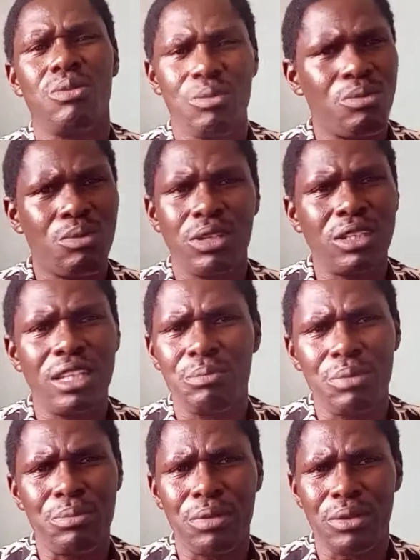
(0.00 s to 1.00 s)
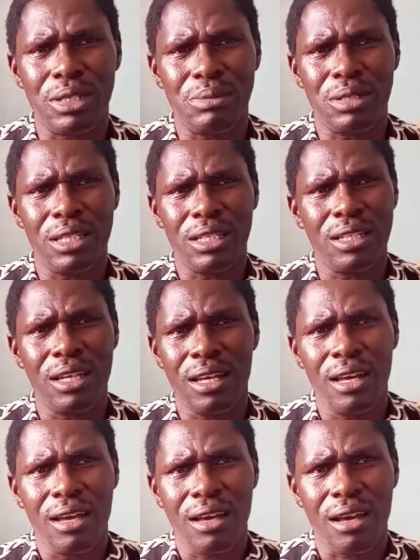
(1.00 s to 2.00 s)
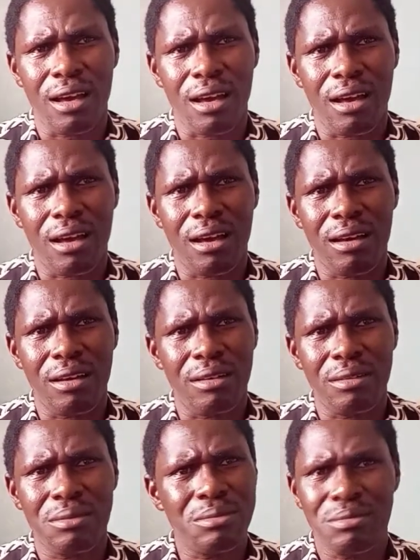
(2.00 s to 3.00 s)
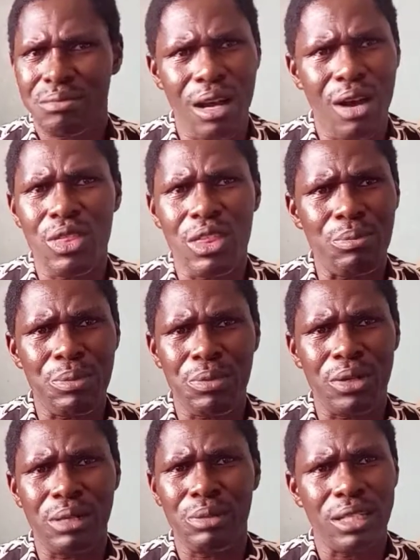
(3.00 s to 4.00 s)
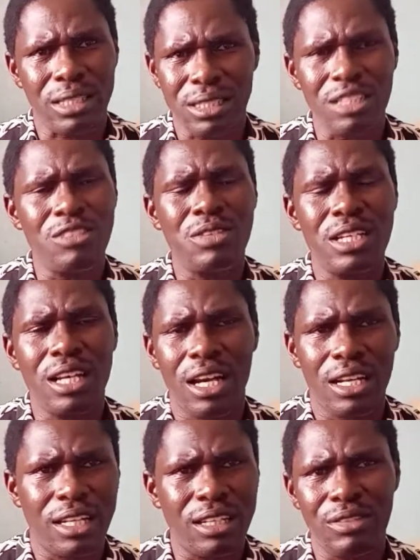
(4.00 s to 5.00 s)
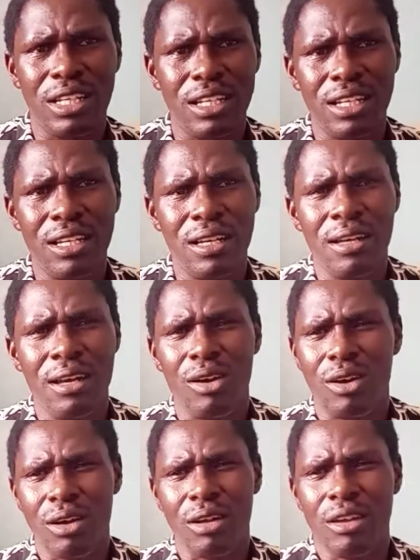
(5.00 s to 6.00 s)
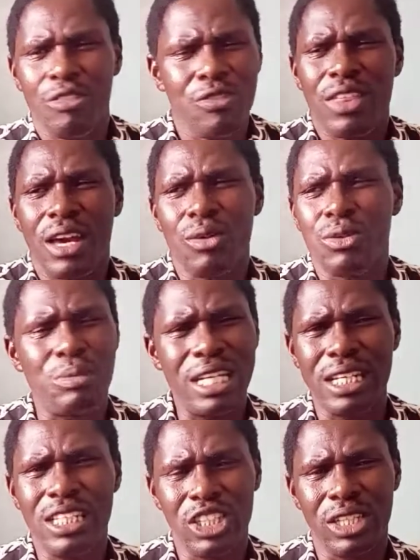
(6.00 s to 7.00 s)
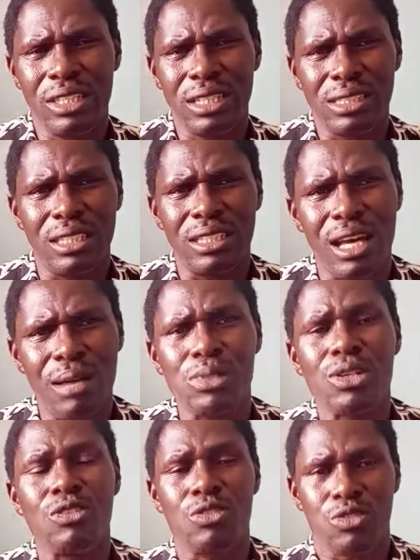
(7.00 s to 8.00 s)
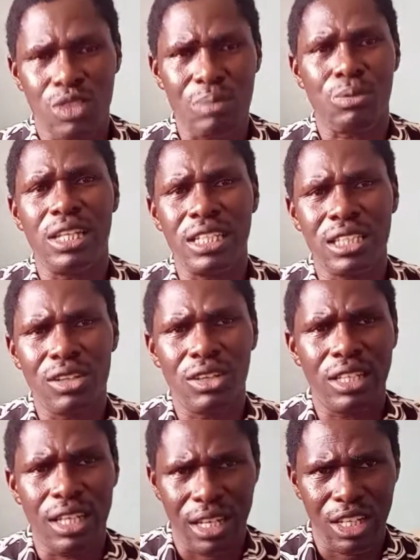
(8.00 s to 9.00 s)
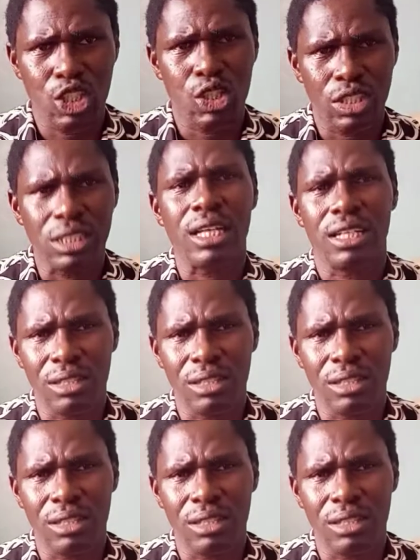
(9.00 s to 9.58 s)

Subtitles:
what the people will be, how the people will be receiving, and even if there would be any changes in terms of the political directions that